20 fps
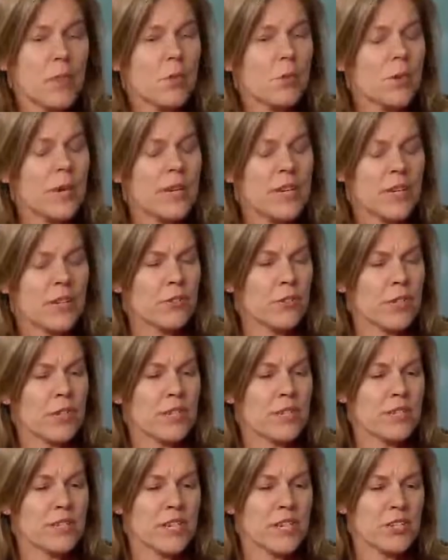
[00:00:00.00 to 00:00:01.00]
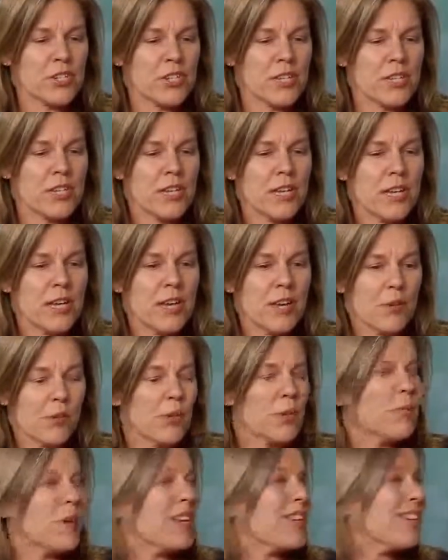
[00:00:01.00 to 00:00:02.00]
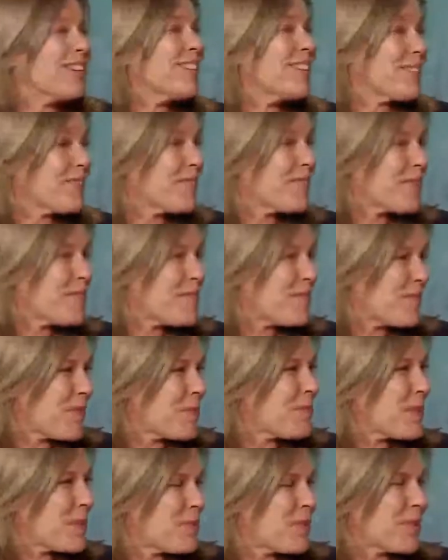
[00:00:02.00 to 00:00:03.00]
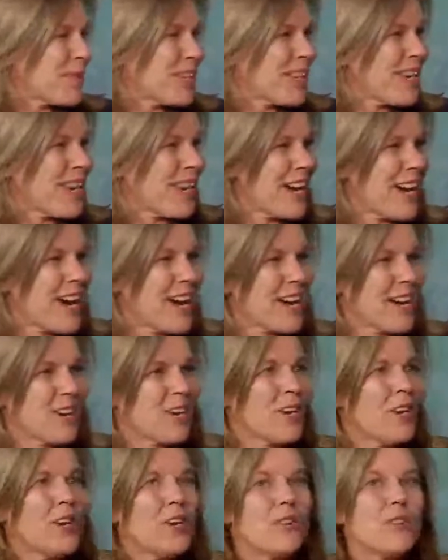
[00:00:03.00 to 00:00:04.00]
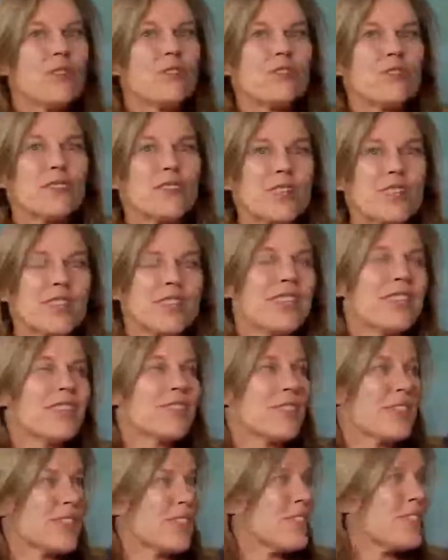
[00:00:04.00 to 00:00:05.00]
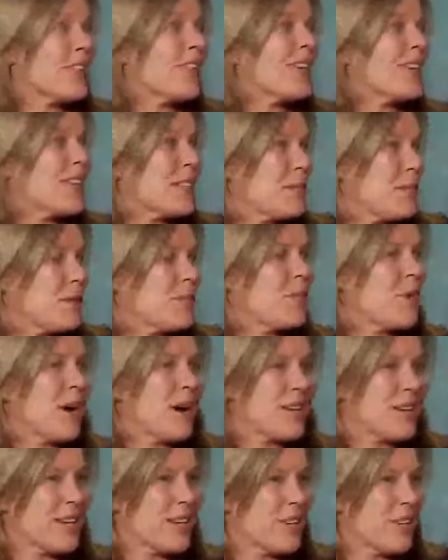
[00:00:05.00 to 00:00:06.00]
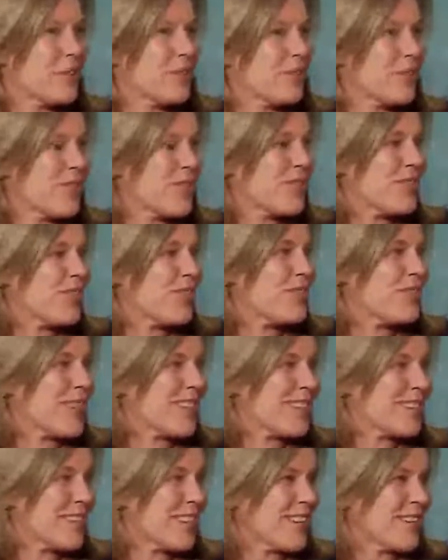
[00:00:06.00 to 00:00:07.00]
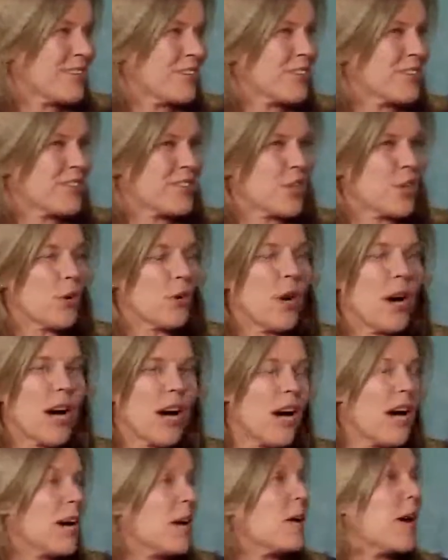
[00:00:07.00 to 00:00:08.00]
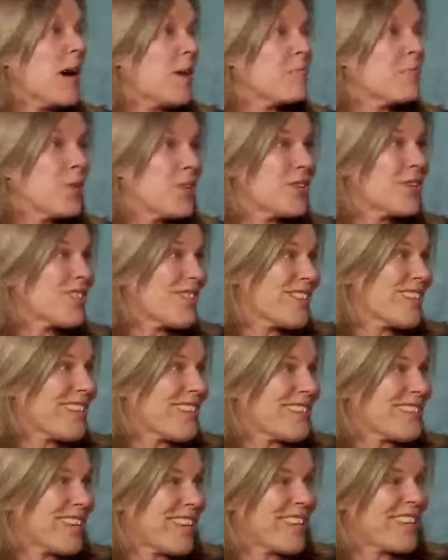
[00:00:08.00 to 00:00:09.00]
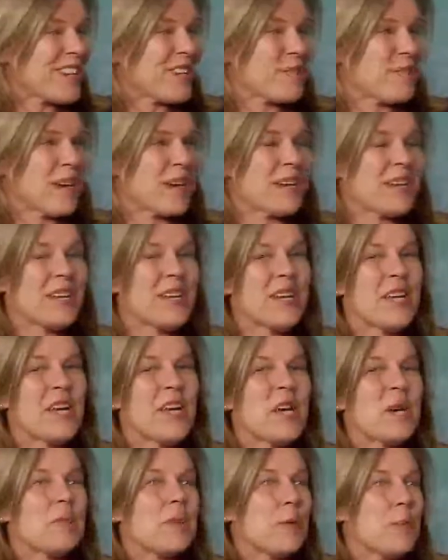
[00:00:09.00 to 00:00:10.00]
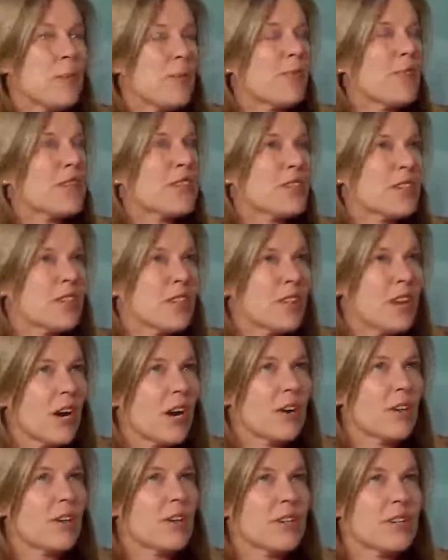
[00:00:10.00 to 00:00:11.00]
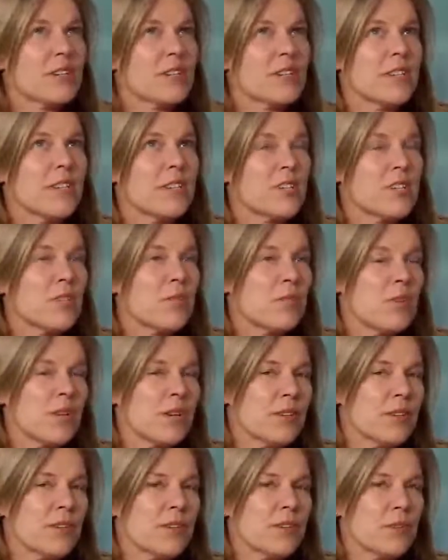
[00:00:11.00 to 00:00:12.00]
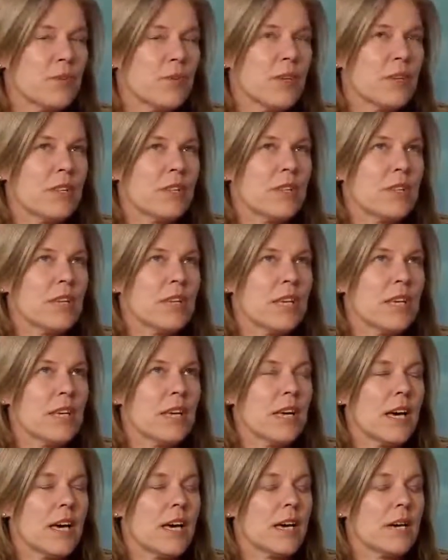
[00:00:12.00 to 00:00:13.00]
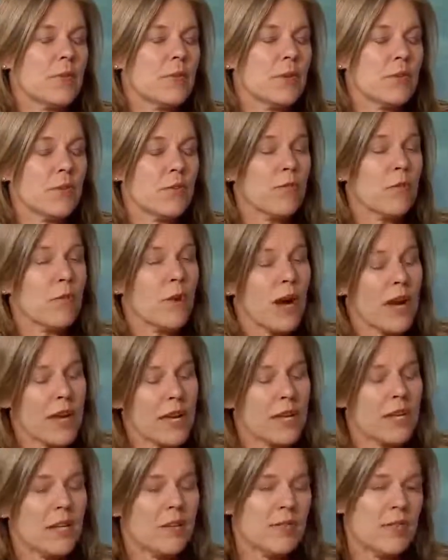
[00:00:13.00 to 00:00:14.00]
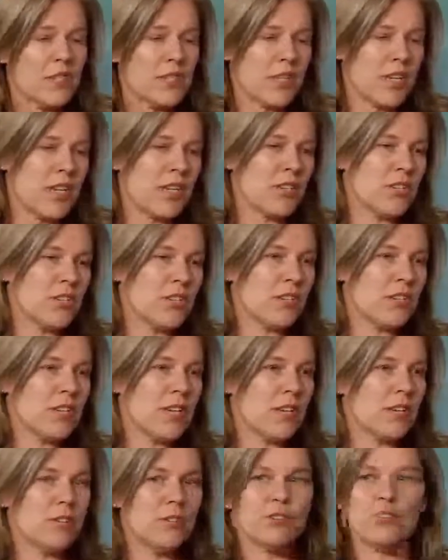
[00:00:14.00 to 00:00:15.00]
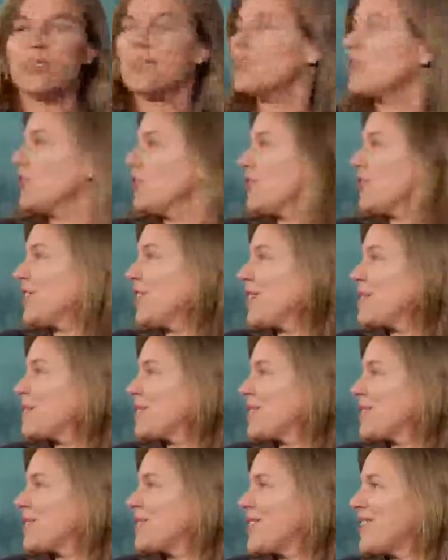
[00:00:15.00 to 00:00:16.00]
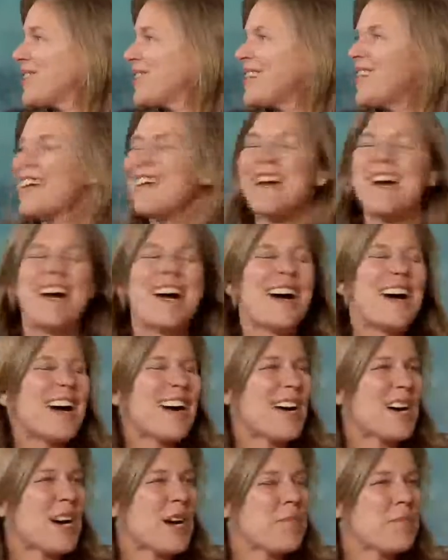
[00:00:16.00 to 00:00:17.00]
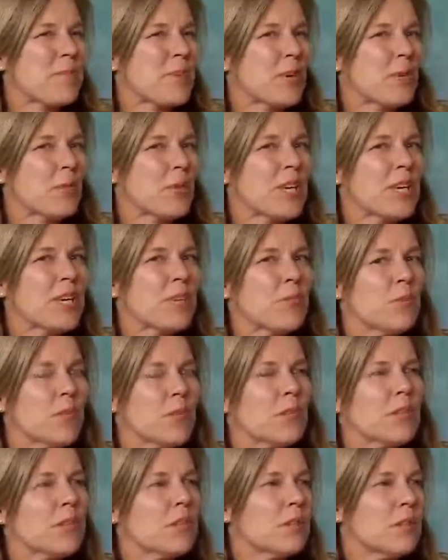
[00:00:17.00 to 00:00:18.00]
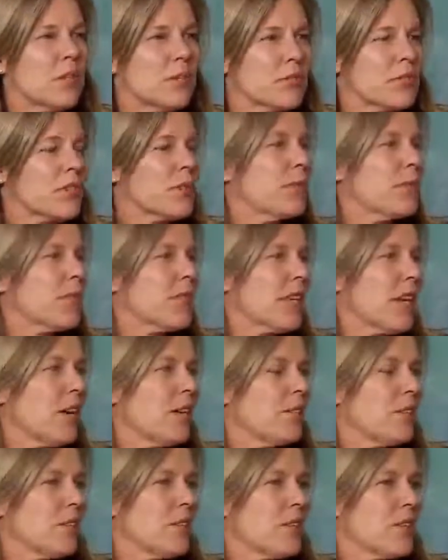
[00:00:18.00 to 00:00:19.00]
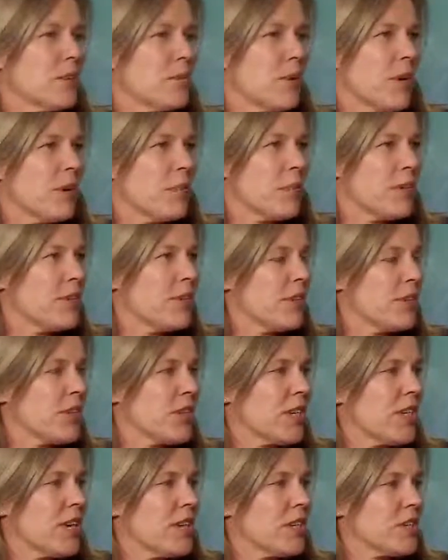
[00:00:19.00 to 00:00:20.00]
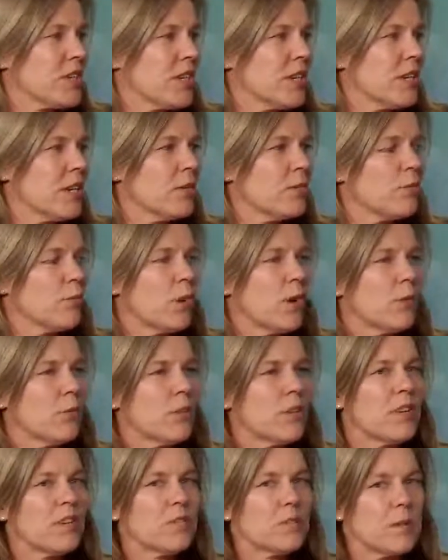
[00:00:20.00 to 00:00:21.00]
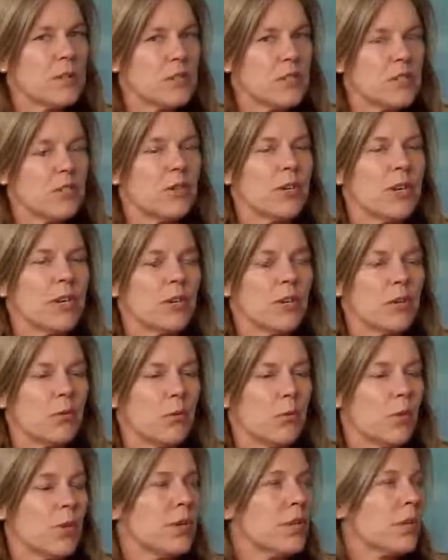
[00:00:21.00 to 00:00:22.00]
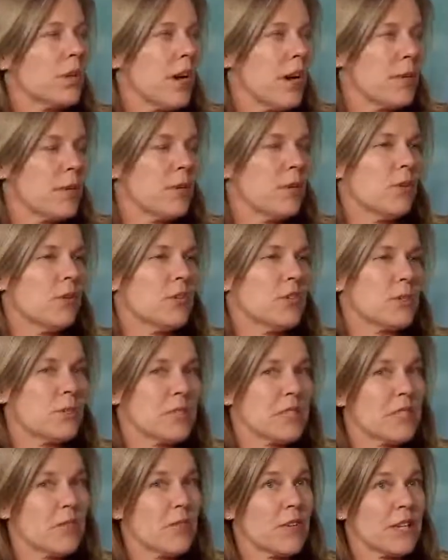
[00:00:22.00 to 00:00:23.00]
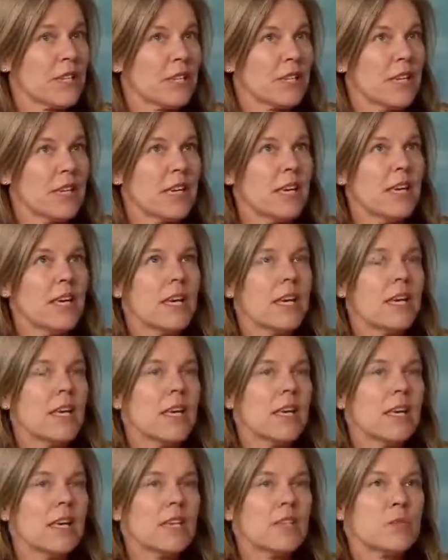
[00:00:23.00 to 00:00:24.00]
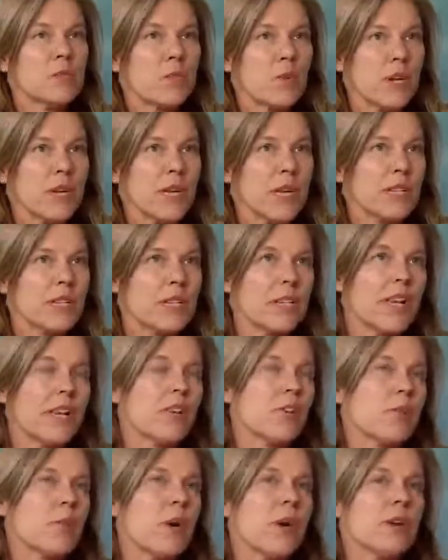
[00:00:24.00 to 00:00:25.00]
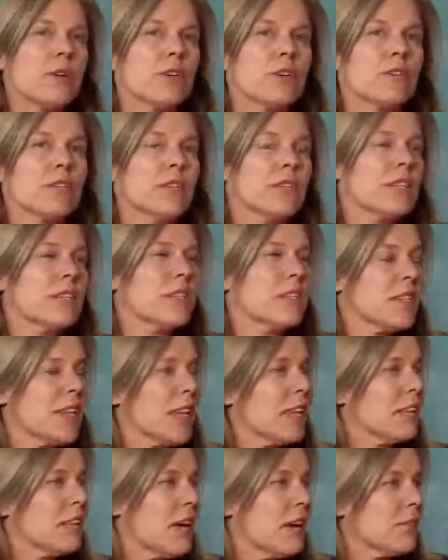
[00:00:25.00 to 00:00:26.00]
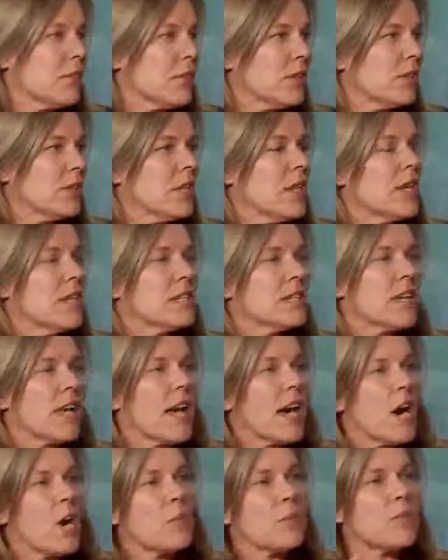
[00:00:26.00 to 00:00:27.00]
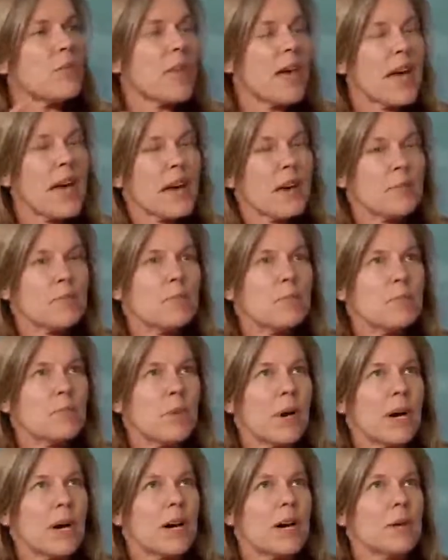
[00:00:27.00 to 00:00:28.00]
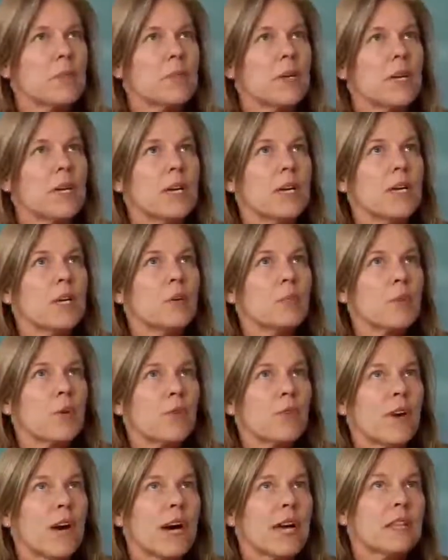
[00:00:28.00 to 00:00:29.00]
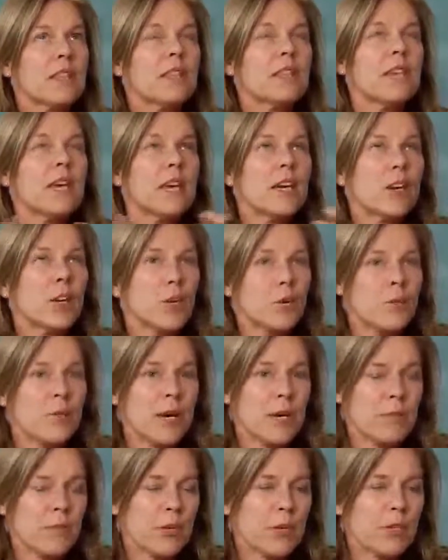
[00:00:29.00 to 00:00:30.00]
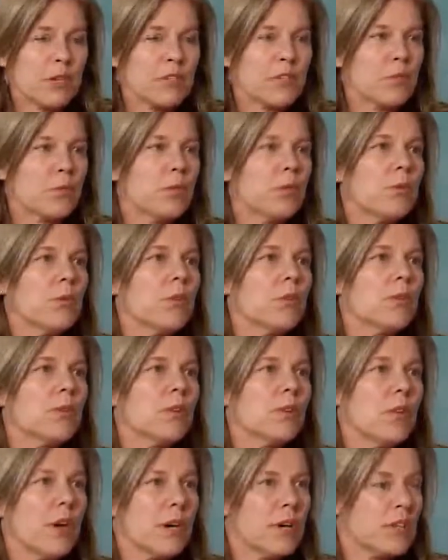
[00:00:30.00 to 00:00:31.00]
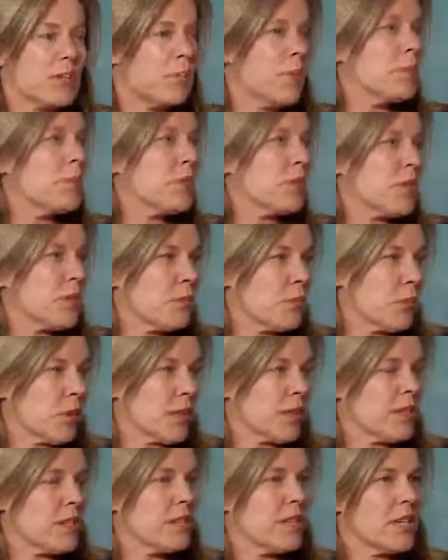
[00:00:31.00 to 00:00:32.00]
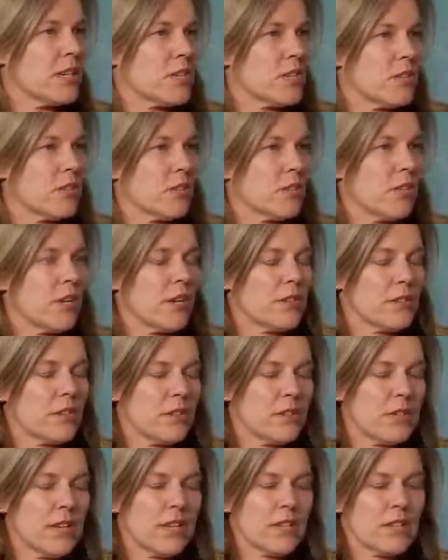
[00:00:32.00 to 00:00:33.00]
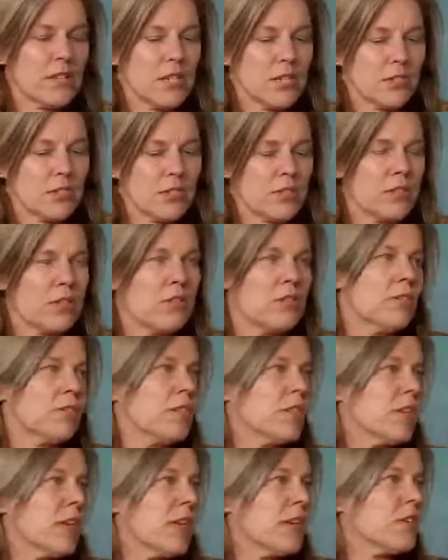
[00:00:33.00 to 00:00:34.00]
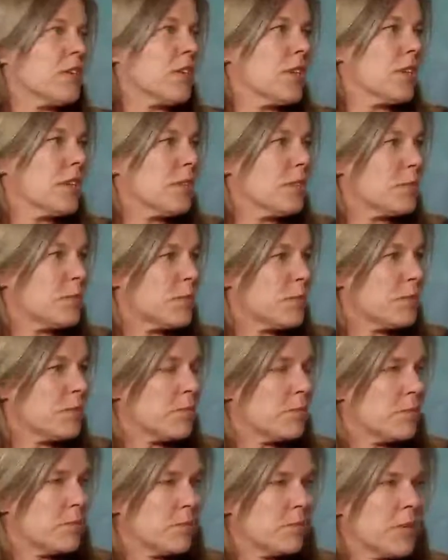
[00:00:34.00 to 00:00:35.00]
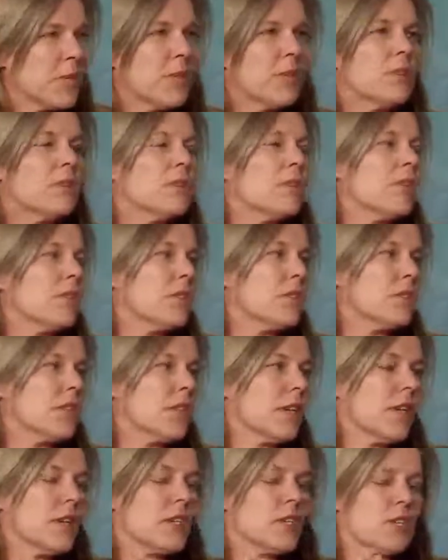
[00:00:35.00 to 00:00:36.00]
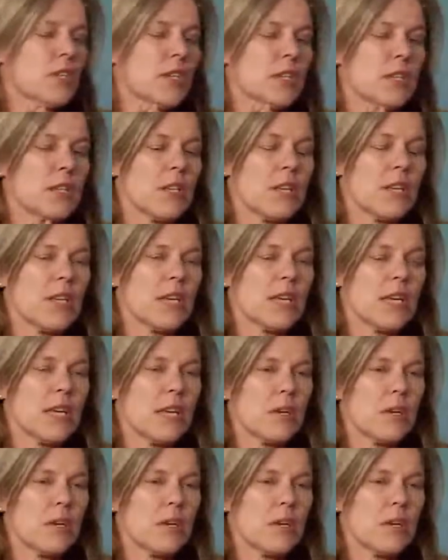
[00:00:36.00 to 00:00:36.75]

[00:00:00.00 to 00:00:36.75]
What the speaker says: running an organization. What am I going to look for in people that I hire? Those are the things that are starting to be brought in through these new state standards. Mm-hmm. So I'm personally excited about it. But professionally, our organization partners with with a variety of education stakeholders, children now being one. But we work closely with the California Department of Education. And what we've been doing with Common Core specifically is bringing together partners at the state level to help them provide their members. We work with large membership organizations across the state, Teachers Association, Parents Association, the